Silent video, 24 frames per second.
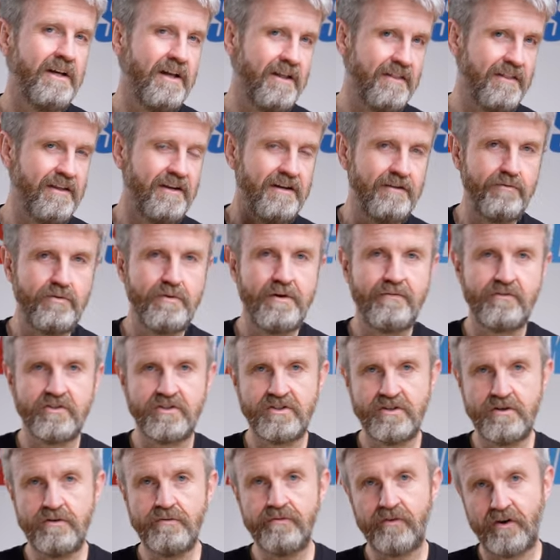and then if you ever
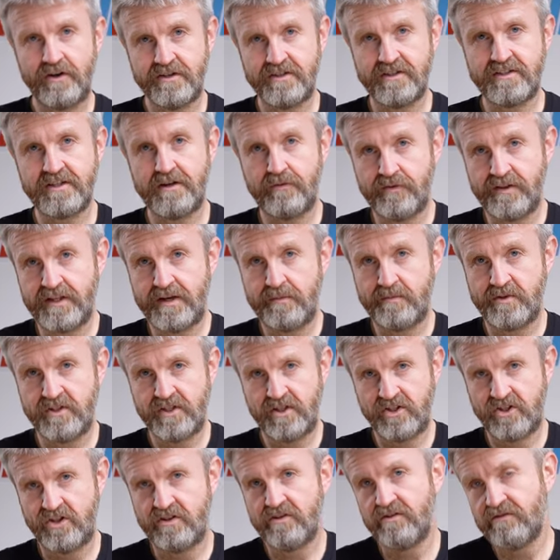do find yourself in that
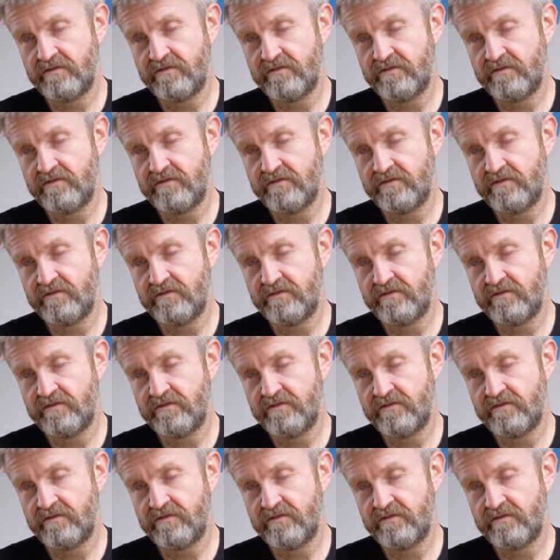position,